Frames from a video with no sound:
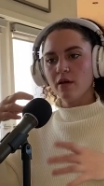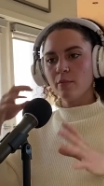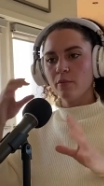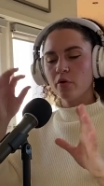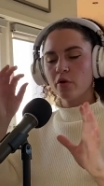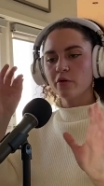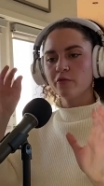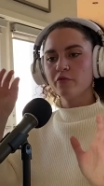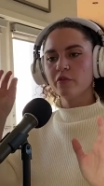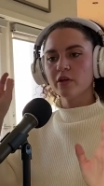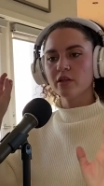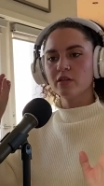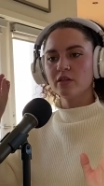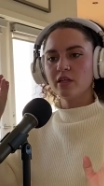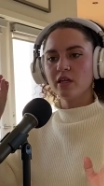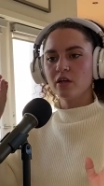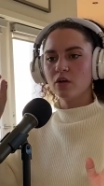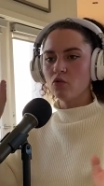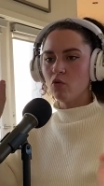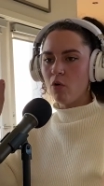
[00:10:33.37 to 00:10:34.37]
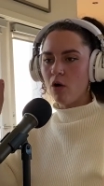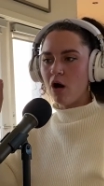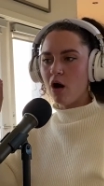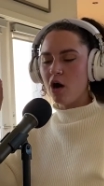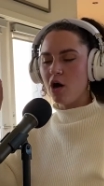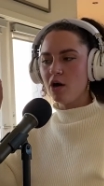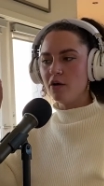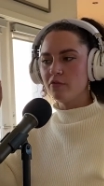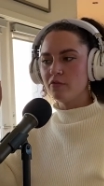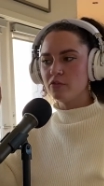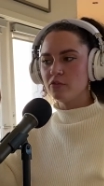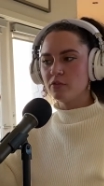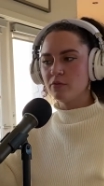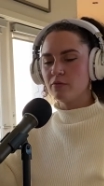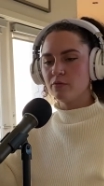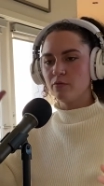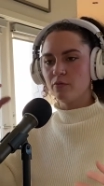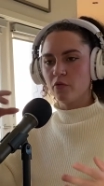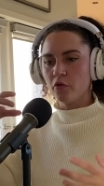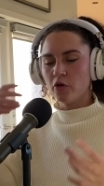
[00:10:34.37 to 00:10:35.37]
perfectly coiffed
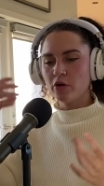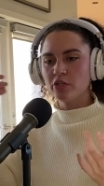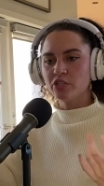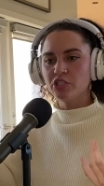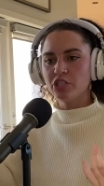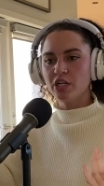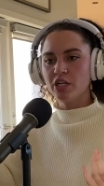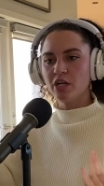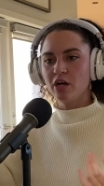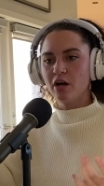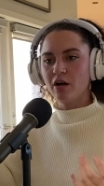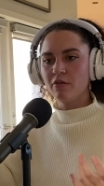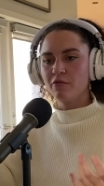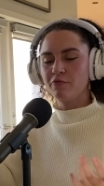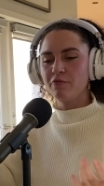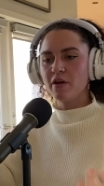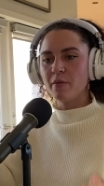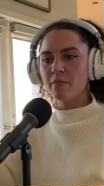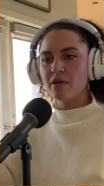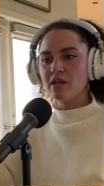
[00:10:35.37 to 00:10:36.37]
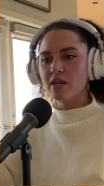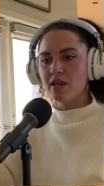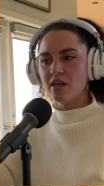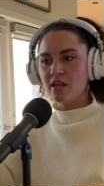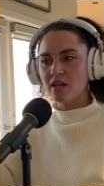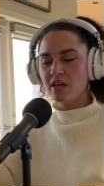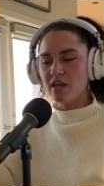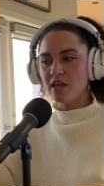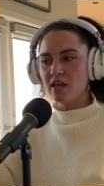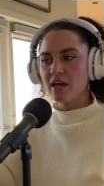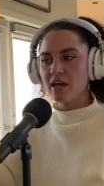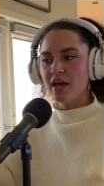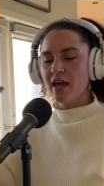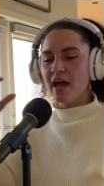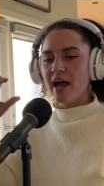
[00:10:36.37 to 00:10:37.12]
version of femininity,